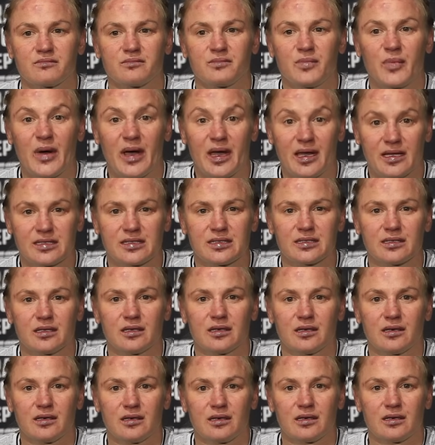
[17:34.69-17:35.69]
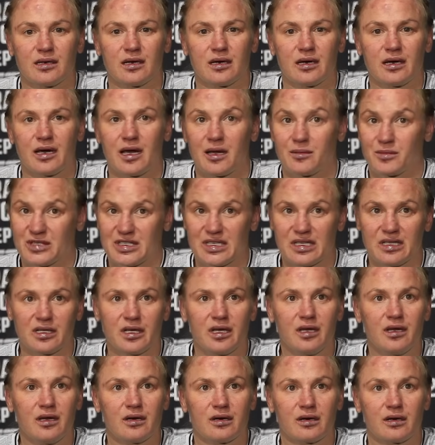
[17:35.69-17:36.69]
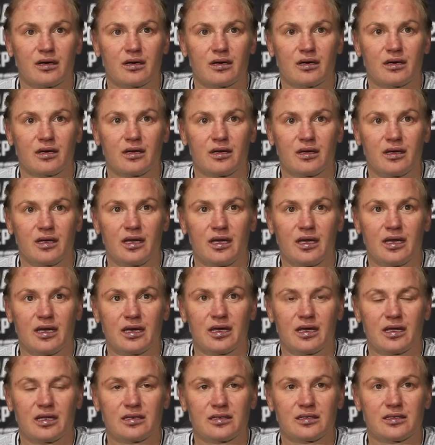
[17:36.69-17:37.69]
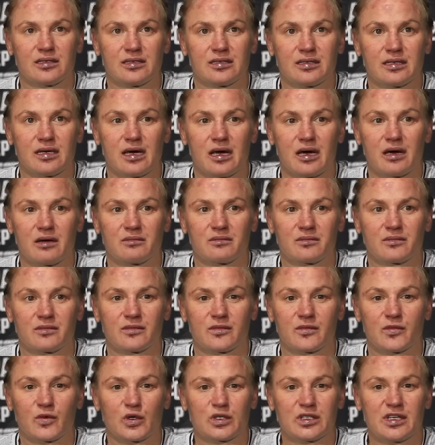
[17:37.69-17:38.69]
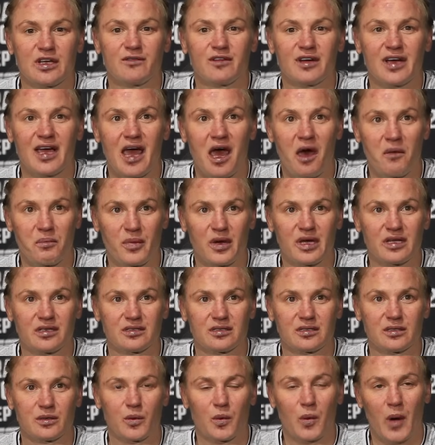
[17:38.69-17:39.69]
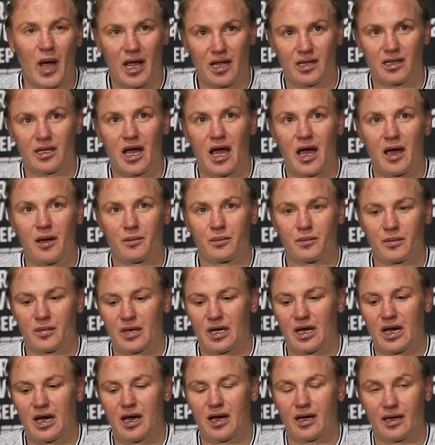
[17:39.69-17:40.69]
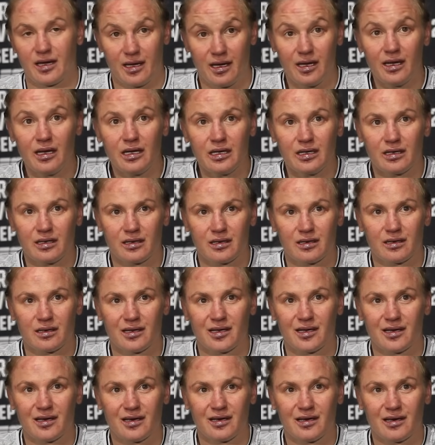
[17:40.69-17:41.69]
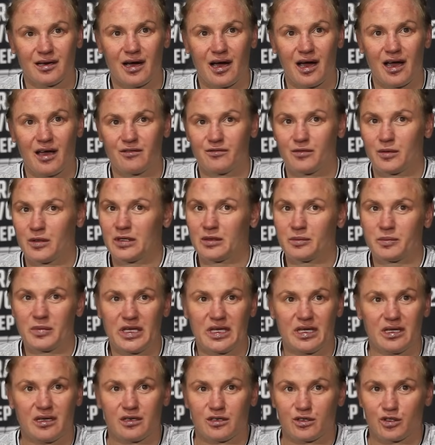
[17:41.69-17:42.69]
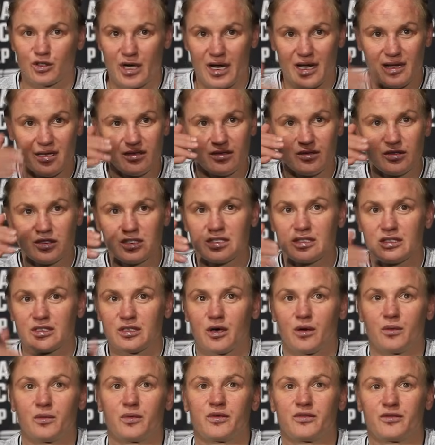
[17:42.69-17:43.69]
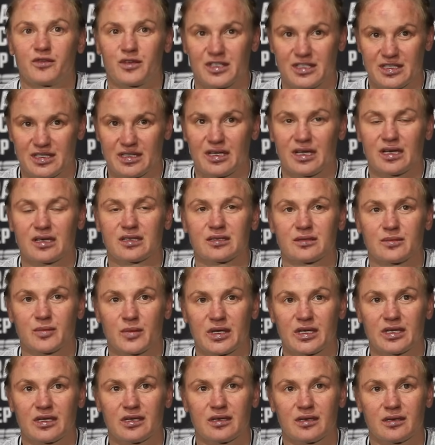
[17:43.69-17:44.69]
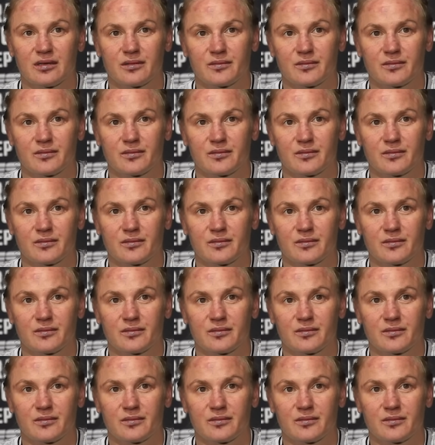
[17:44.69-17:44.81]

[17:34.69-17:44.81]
but I'm still here. And whatever happened while I'm healing, I will be right on the top for the next one.